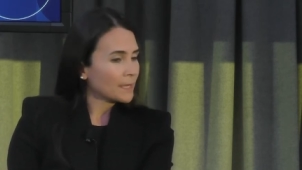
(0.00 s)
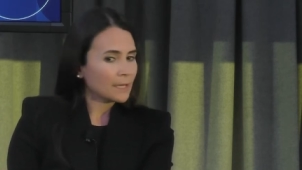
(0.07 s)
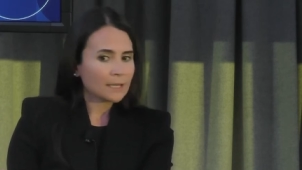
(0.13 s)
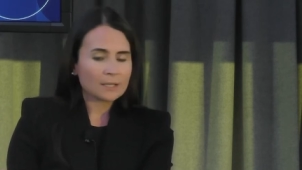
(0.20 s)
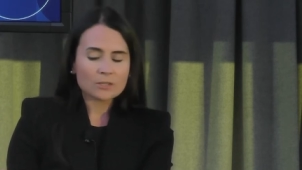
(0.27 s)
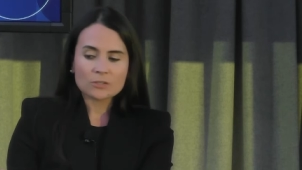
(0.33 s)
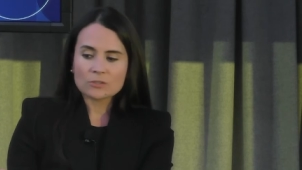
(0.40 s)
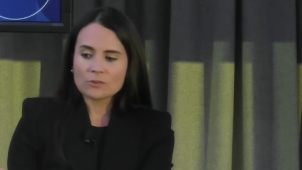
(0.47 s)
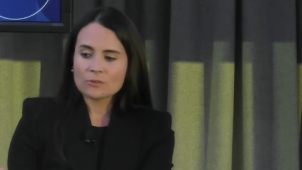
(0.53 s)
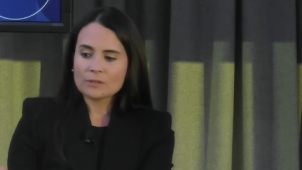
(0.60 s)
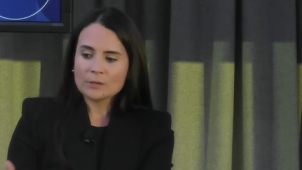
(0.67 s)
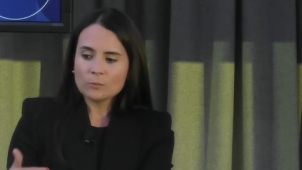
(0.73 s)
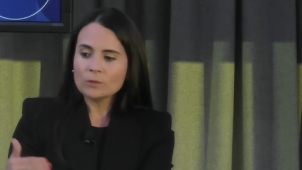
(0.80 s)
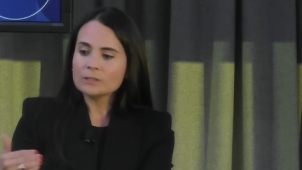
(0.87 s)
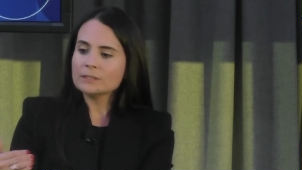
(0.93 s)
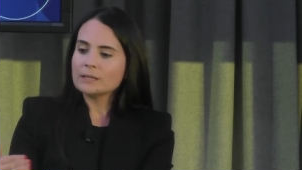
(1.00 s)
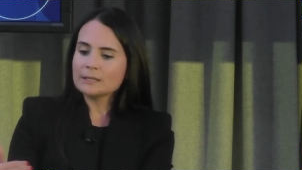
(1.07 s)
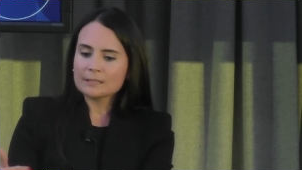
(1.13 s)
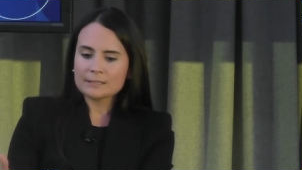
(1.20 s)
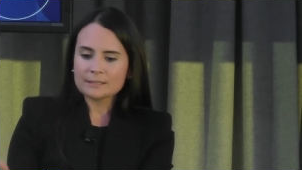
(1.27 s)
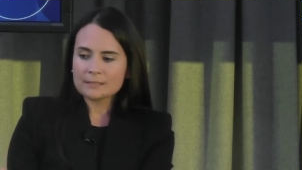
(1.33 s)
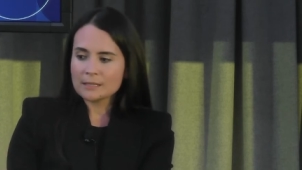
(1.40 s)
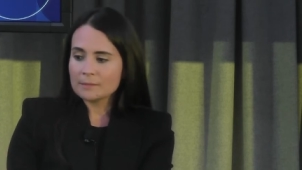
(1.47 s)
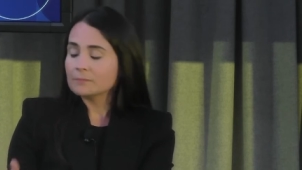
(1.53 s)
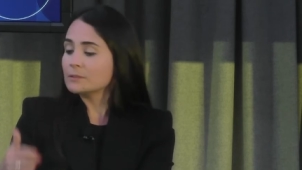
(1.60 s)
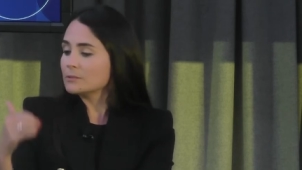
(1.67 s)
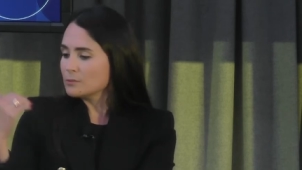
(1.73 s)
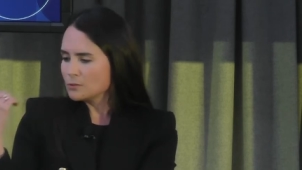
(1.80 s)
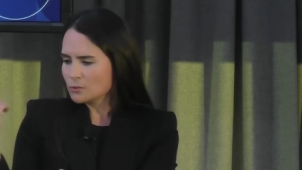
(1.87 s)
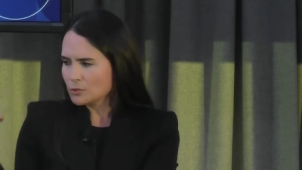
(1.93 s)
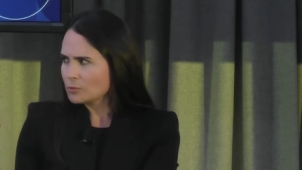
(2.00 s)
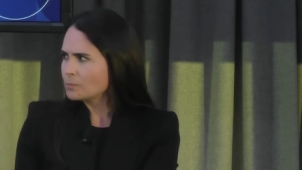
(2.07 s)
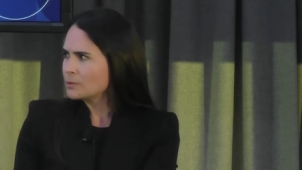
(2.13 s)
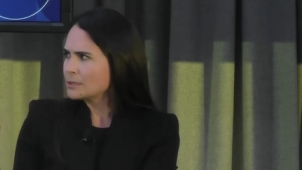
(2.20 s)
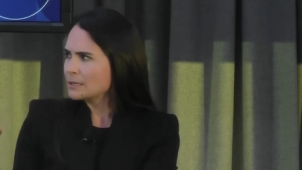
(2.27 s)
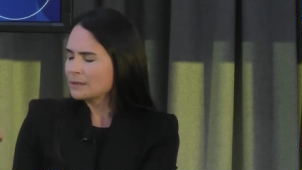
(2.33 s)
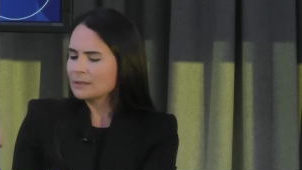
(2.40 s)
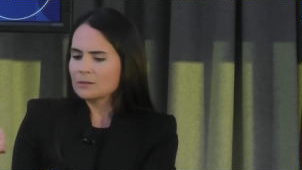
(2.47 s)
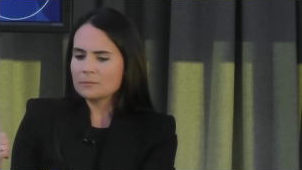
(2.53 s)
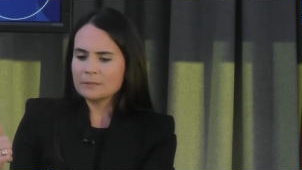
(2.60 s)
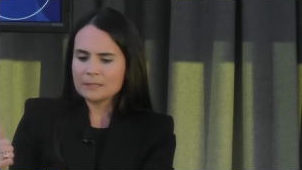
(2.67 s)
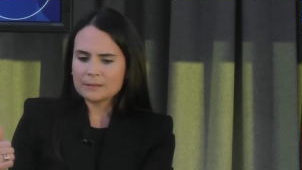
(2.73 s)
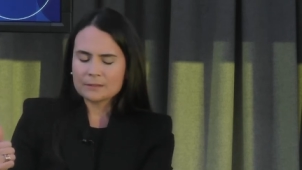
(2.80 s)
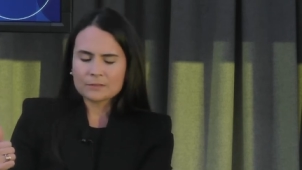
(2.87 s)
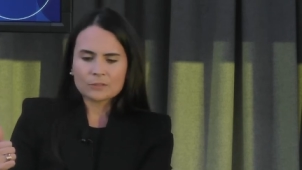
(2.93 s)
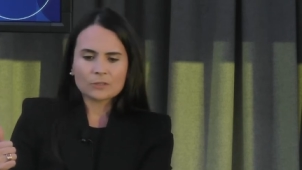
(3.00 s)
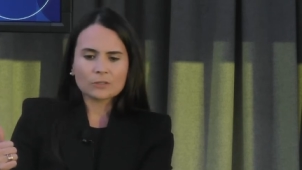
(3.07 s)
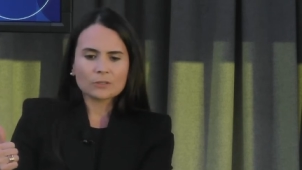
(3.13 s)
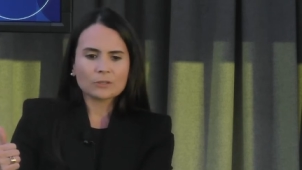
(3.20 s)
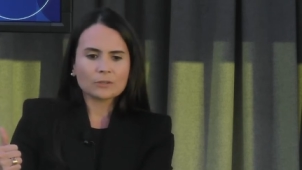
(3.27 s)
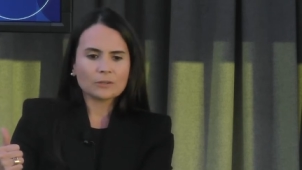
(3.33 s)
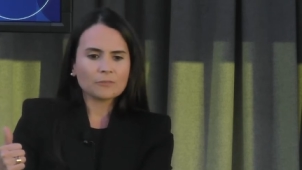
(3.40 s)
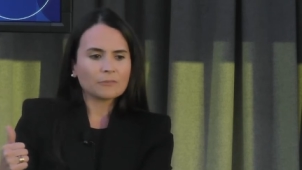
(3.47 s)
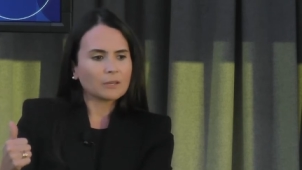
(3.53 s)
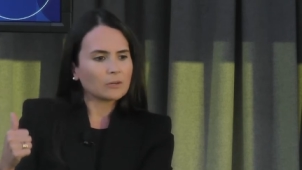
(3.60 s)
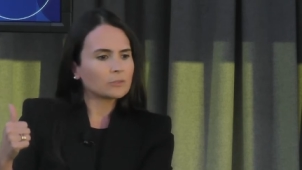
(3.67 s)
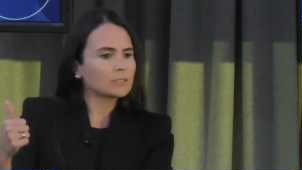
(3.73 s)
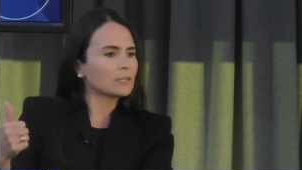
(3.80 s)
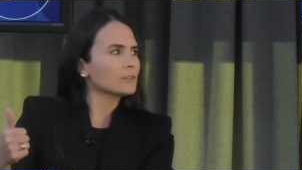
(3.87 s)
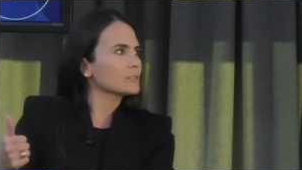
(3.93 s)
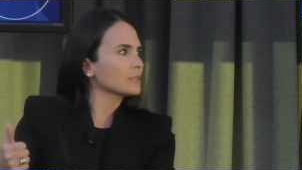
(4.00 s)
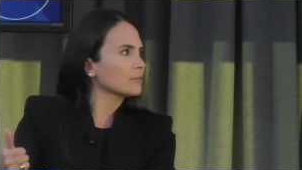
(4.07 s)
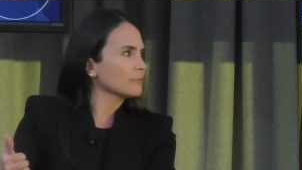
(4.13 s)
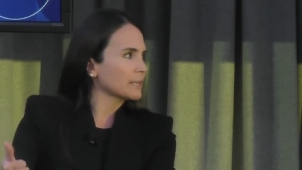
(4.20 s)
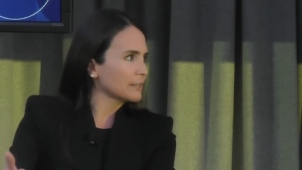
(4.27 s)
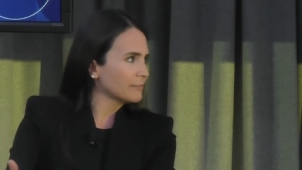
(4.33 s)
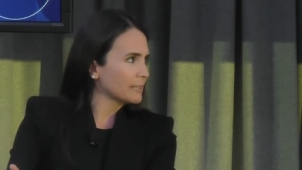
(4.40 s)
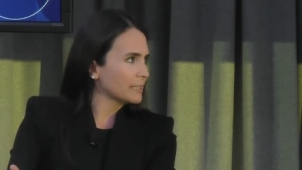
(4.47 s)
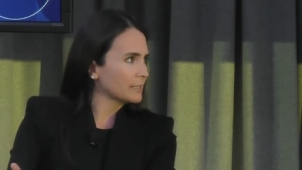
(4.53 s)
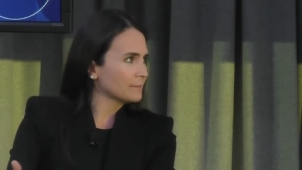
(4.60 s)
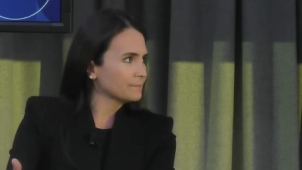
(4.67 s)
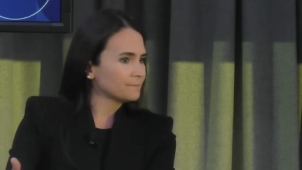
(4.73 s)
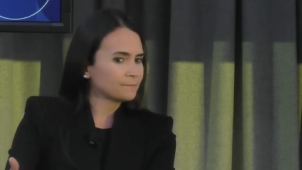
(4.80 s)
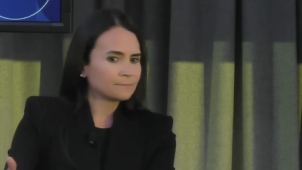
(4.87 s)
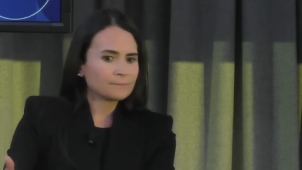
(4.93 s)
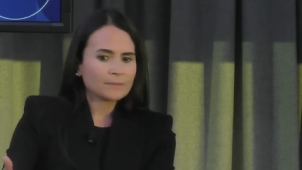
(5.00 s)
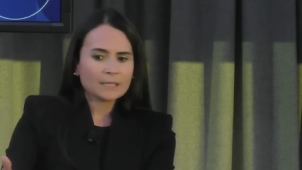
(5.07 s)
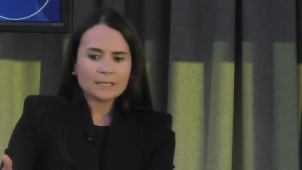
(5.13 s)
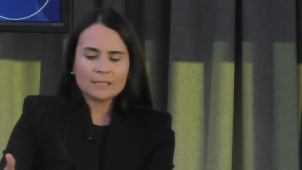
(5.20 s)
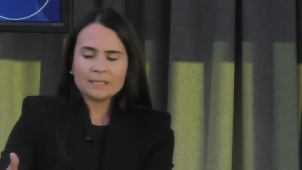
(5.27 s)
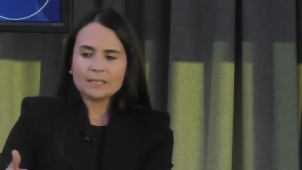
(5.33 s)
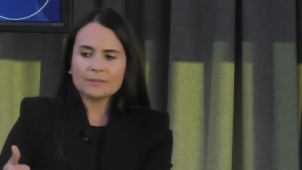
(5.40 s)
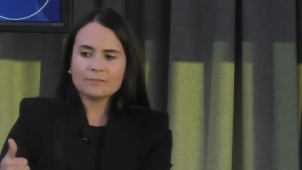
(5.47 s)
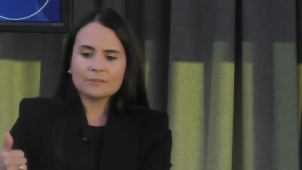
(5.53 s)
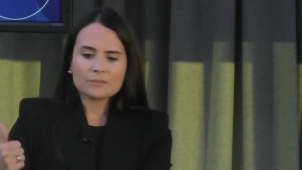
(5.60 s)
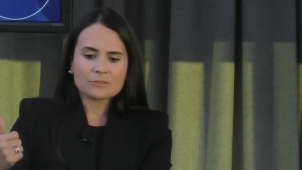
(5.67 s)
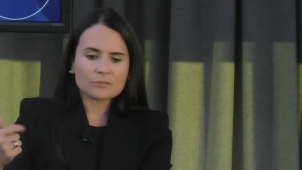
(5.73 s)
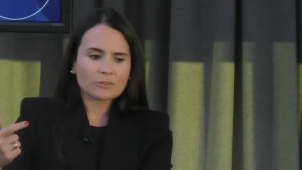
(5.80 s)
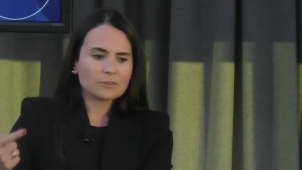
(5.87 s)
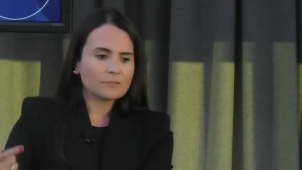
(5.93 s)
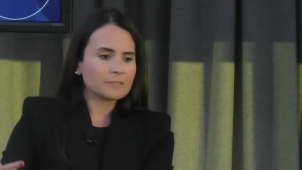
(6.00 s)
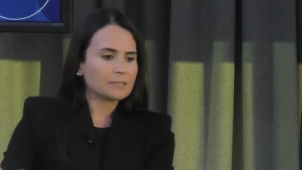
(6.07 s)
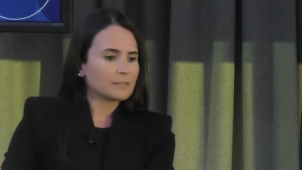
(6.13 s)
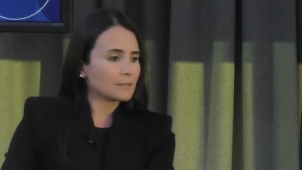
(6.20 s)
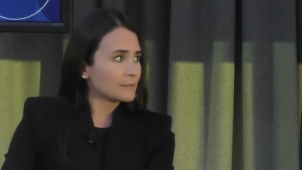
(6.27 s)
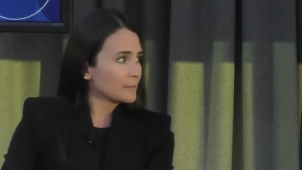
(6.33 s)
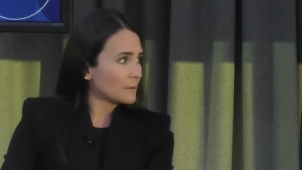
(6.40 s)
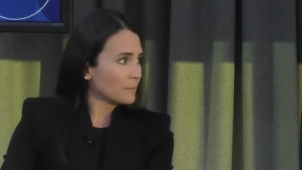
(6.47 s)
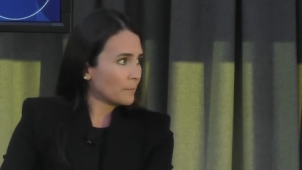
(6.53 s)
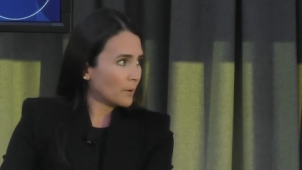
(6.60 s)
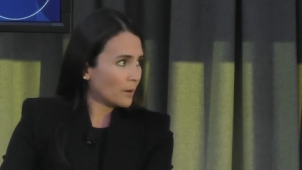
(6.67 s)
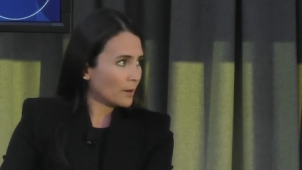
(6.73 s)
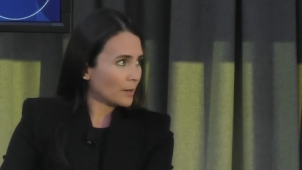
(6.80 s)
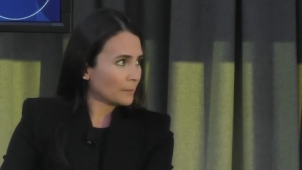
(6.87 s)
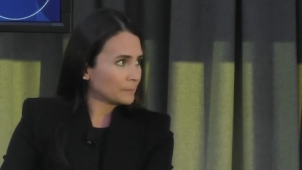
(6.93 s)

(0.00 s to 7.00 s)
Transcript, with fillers: And so they will not accept, to your point, I think you make this earlier, if the hotel's not renovated, mm-hmm. if the service is subpar.